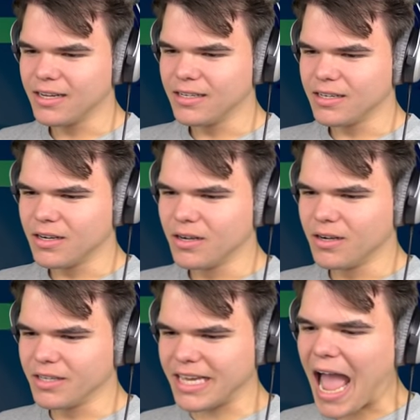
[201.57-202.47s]
Wait, how did
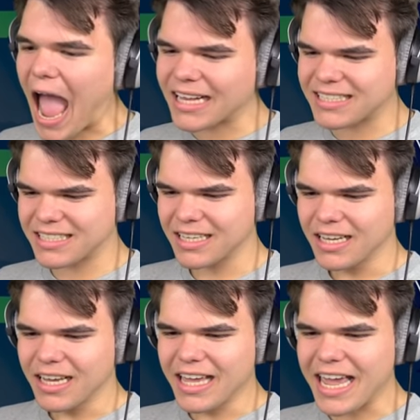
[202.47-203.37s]
you? Yes! How
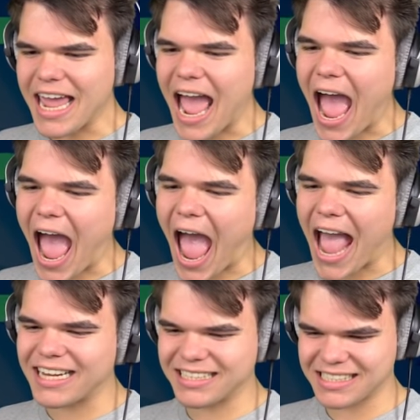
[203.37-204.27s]
did you?
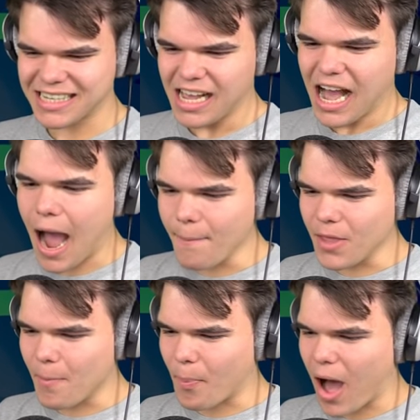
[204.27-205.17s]
Yes! I'm
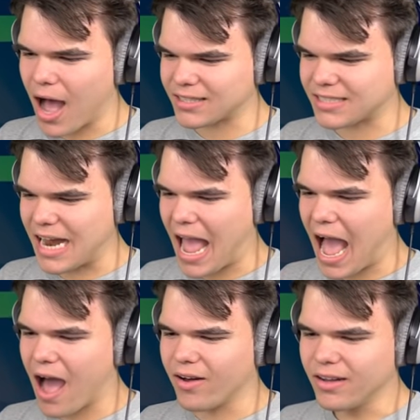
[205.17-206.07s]
the boss
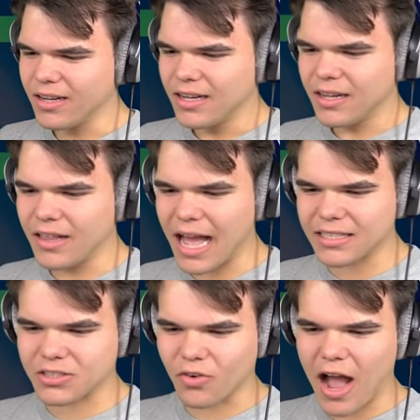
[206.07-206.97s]
now. Jelly's
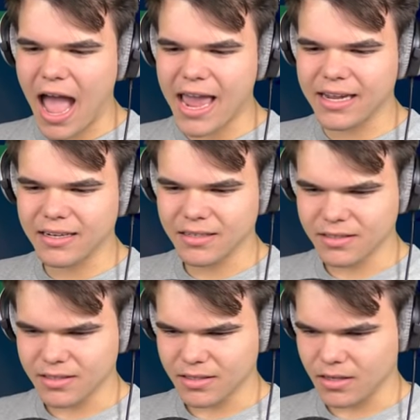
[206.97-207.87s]
not moving.
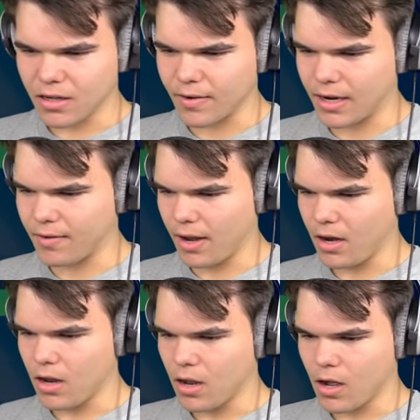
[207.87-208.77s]
All right,
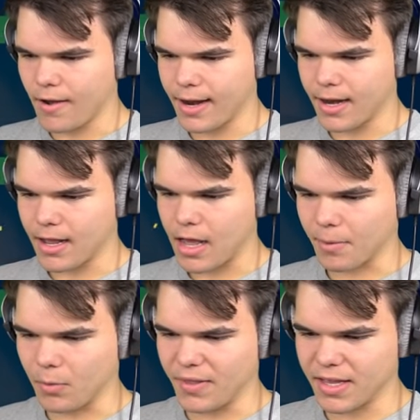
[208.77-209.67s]
I'm
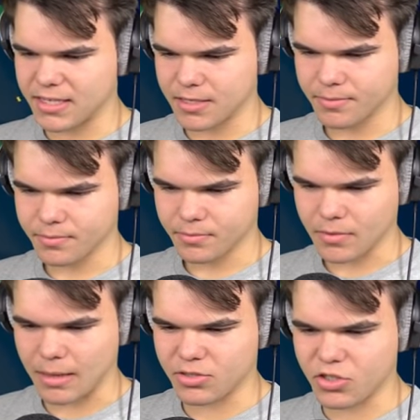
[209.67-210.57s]
gonna win this. I'm so gonna
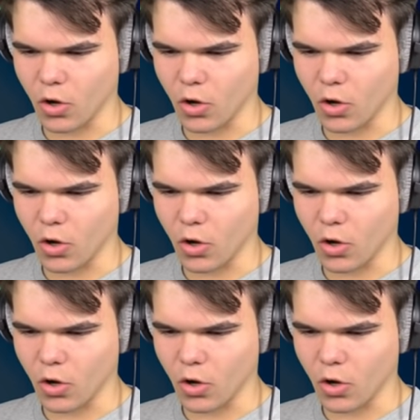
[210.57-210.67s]
win this. He's